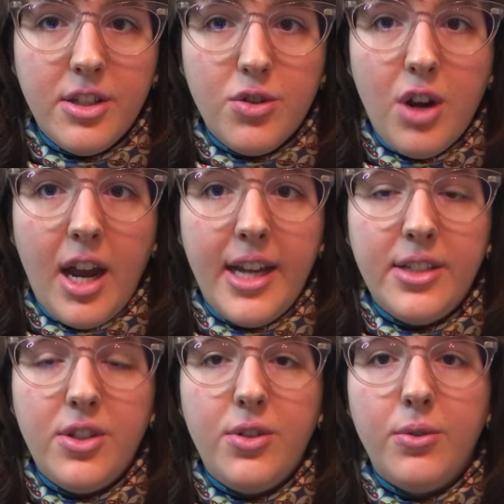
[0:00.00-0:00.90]
to try
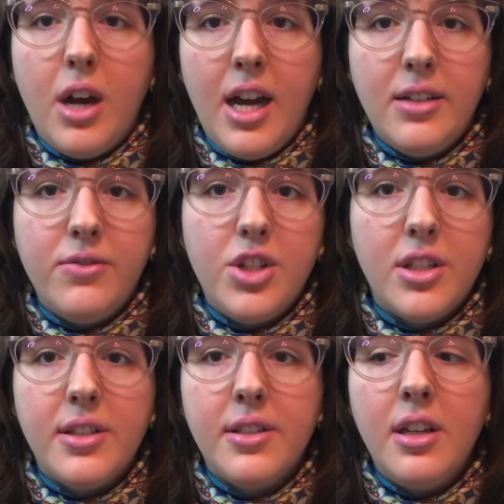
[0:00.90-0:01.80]
to kind of
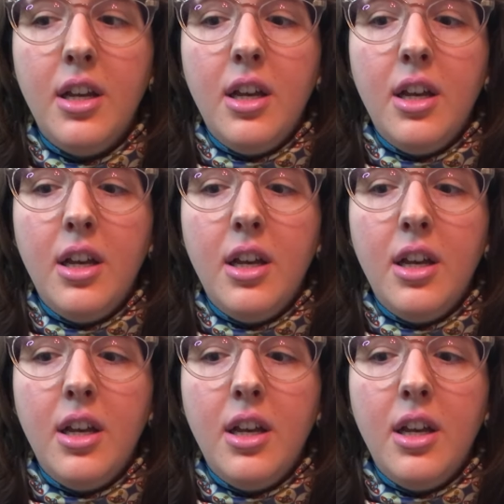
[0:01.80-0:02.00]
just